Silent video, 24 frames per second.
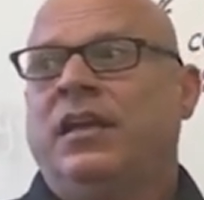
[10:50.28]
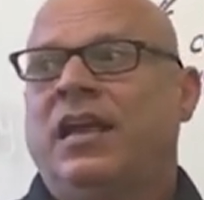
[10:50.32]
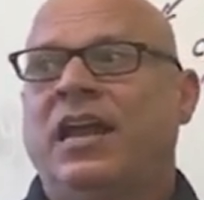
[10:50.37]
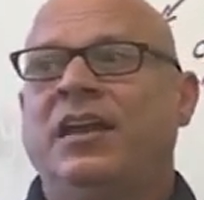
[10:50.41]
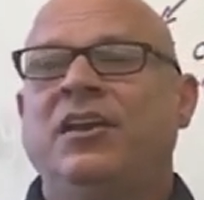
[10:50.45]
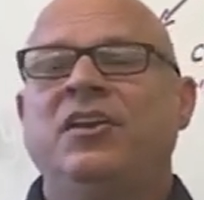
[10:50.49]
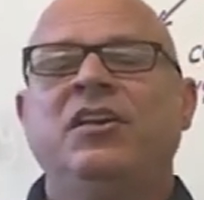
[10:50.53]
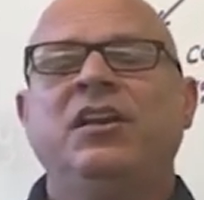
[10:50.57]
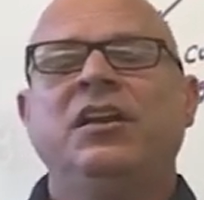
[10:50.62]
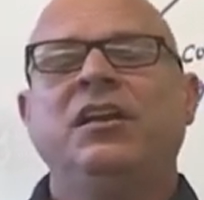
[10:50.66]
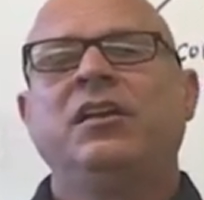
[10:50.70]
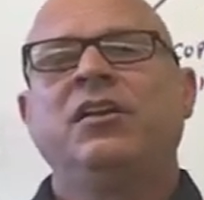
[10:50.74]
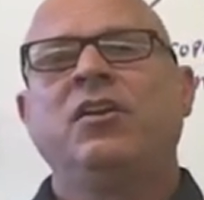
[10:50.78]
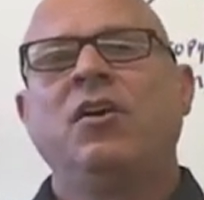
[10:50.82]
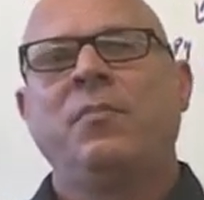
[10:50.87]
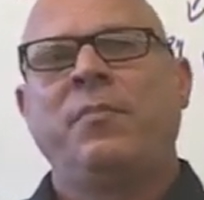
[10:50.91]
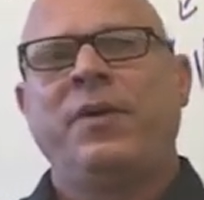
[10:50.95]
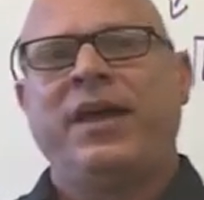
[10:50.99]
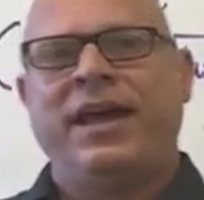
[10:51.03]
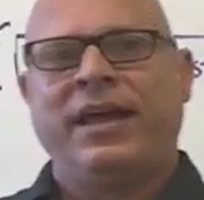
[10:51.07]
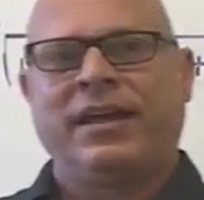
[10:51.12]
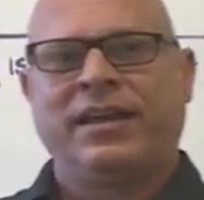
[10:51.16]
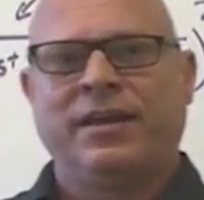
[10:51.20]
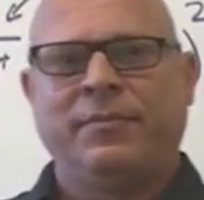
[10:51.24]
And you need to go
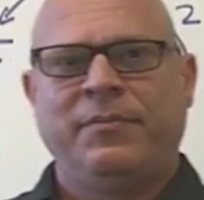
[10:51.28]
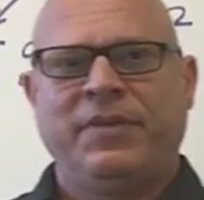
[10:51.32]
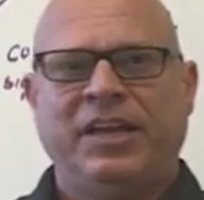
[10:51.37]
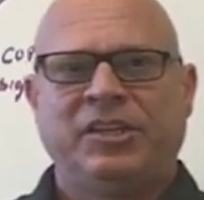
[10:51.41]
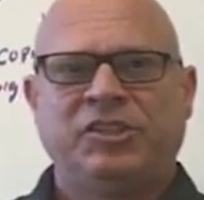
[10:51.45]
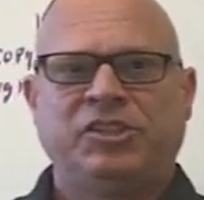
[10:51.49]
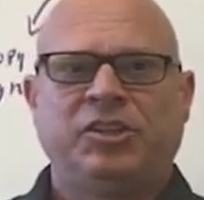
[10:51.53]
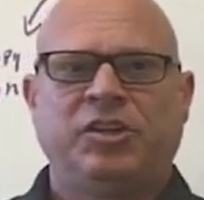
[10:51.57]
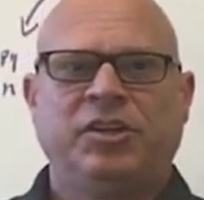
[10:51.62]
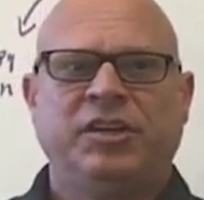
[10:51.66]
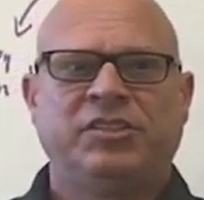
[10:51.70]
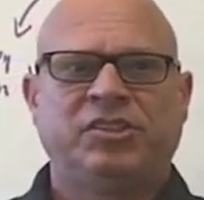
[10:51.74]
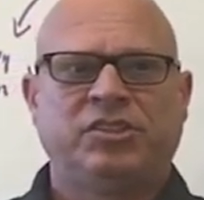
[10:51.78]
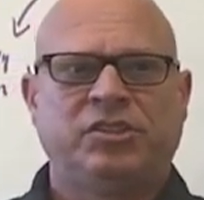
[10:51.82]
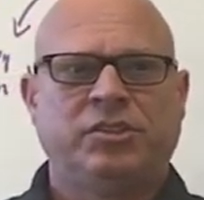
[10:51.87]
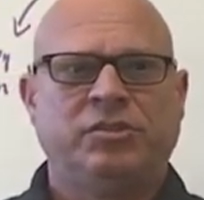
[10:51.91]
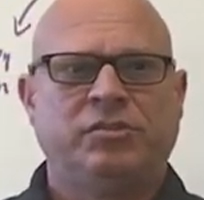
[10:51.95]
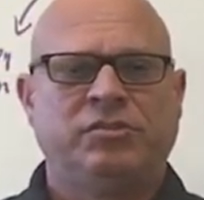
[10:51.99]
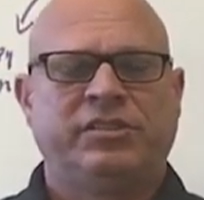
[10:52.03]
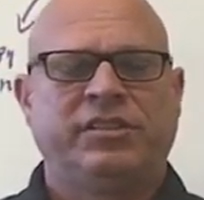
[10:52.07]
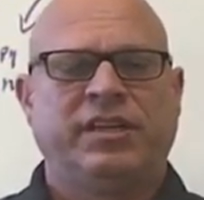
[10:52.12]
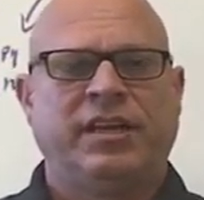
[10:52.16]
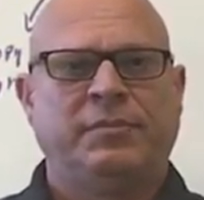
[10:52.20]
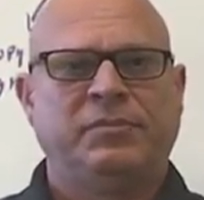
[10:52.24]
back and make sure it's
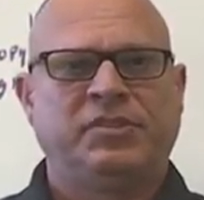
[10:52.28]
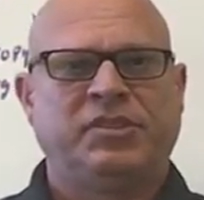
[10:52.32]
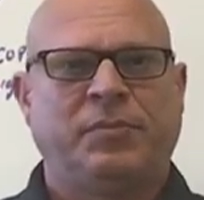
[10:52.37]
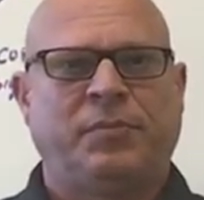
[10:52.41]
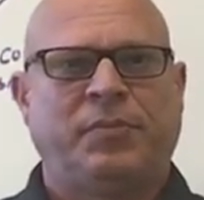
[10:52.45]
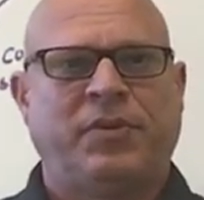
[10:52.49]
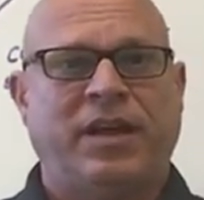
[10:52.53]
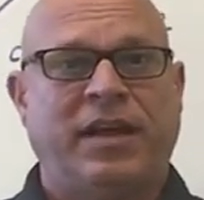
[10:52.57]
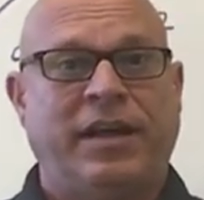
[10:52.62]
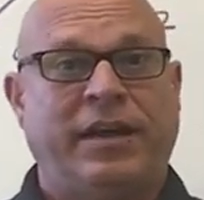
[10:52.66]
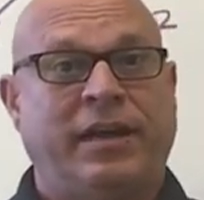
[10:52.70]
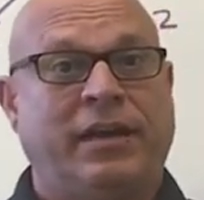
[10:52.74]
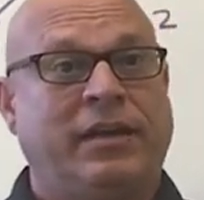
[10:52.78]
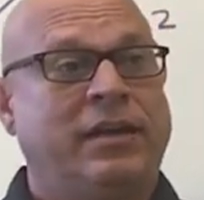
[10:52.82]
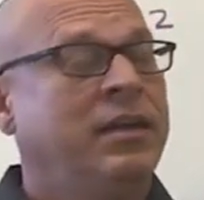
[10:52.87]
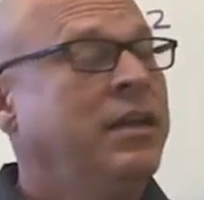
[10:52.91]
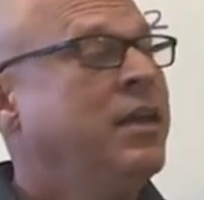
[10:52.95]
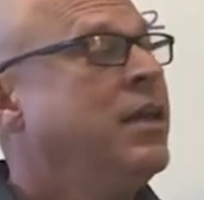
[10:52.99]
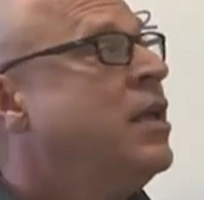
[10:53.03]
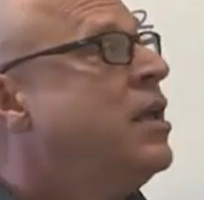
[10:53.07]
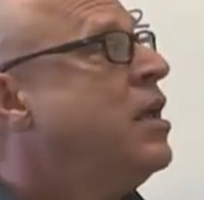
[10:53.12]
2 times the product.